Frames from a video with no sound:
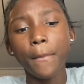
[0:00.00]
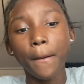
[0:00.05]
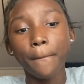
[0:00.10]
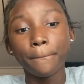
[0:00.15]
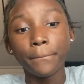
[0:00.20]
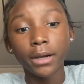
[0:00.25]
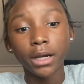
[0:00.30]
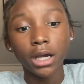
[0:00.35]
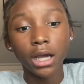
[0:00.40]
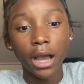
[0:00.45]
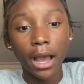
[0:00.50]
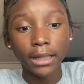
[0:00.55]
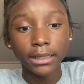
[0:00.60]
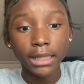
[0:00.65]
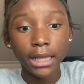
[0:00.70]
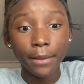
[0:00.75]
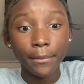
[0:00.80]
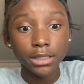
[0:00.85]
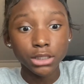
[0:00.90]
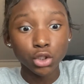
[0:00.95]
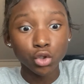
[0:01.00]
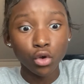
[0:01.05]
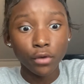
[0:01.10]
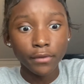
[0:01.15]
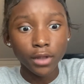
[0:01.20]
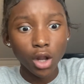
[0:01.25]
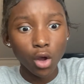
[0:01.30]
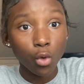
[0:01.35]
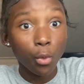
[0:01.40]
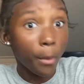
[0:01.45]
But I think I'm about to do a
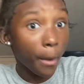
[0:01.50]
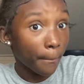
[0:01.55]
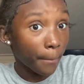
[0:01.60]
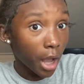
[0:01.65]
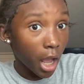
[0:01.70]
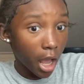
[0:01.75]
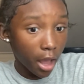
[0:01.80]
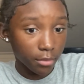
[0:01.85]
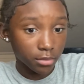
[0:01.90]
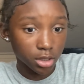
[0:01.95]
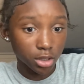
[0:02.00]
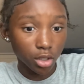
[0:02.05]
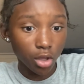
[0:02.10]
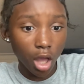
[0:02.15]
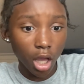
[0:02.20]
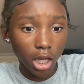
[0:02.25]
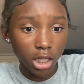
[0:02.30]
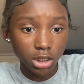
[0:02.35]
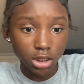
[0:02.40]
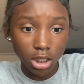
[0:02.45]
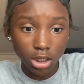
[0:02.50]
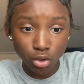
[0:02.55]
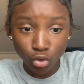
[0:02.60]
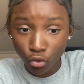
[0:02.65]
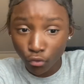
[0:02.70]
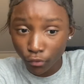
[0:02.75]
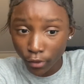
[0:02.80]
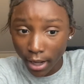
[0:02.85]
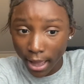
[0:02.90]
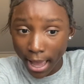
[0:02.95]
video with my mom, so y'all gotta stay
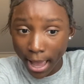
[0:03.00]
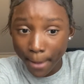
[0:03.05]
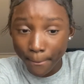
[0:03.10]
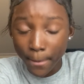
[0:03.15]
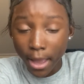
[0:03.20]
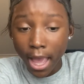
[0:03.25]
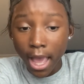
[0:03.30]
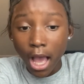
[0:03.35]
tuned for that.